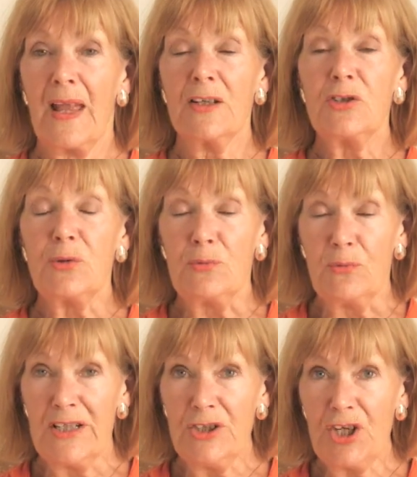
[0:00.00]
And you
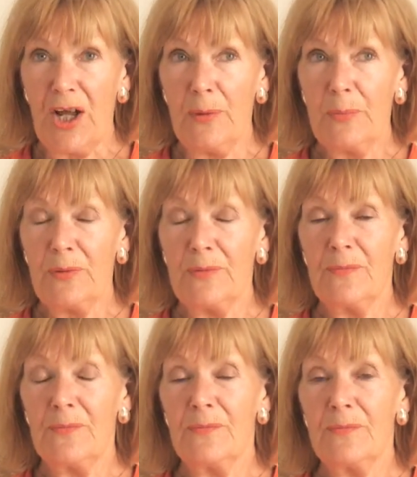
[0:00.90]
reach up,
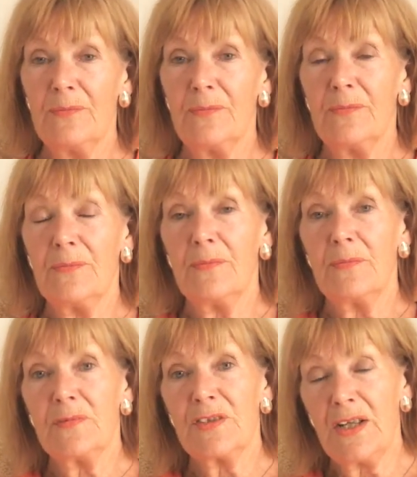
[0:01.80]

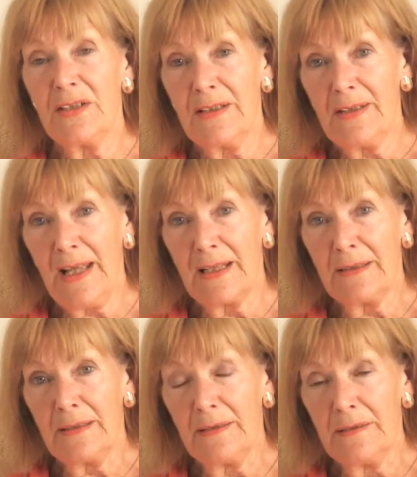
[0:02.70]
turning the
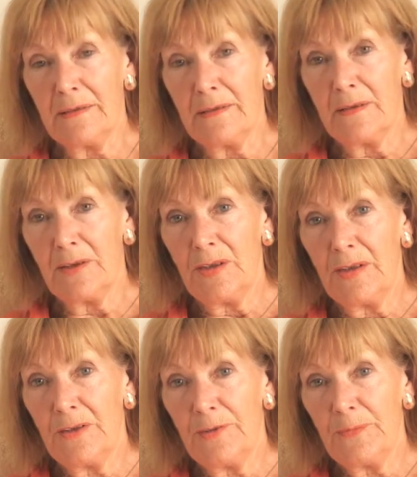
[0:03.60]
handle.
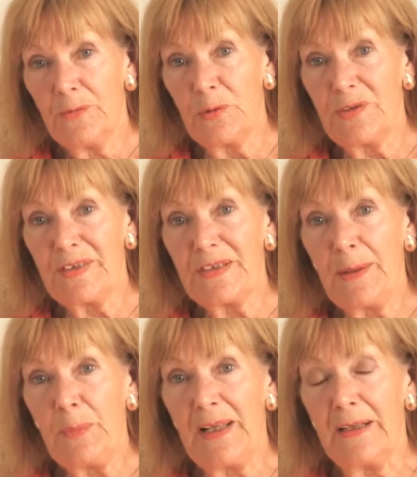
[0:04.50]
You
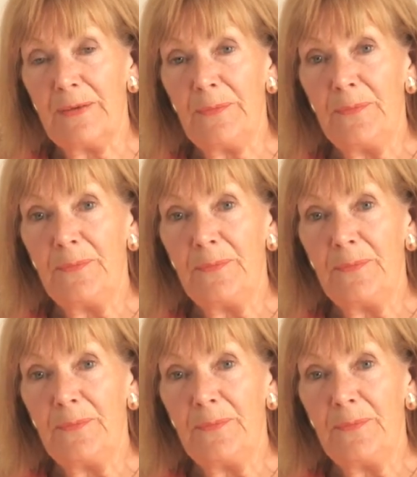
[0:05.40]
step in